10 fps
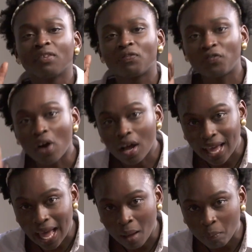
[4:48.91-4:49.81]
fuck
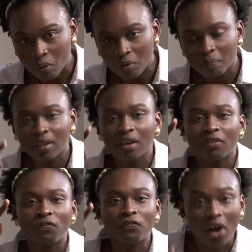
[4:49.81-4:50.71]
Apple,
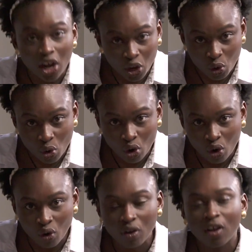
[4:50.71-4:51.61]
fuck
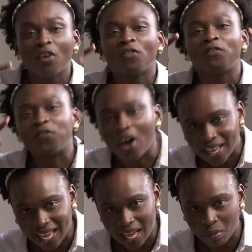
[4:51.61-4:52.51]
Google,
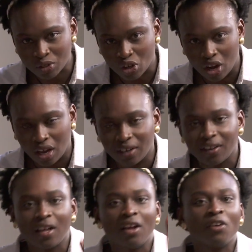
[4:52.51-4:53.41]
fuck Amazon,
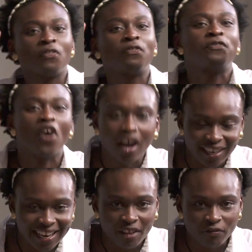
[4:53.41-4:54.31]
fuck
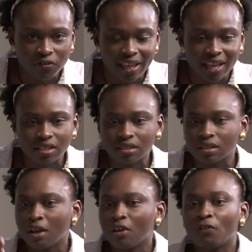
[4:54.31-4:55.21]
Netflix,
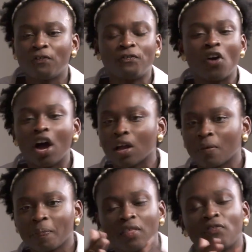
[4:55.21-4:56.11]

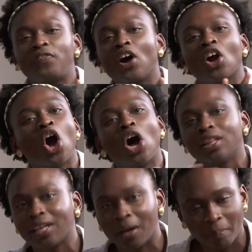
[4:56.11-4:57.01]
fuck
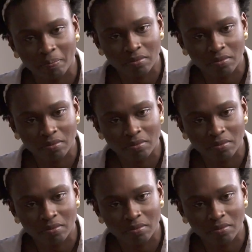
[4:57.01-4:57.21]
all of them.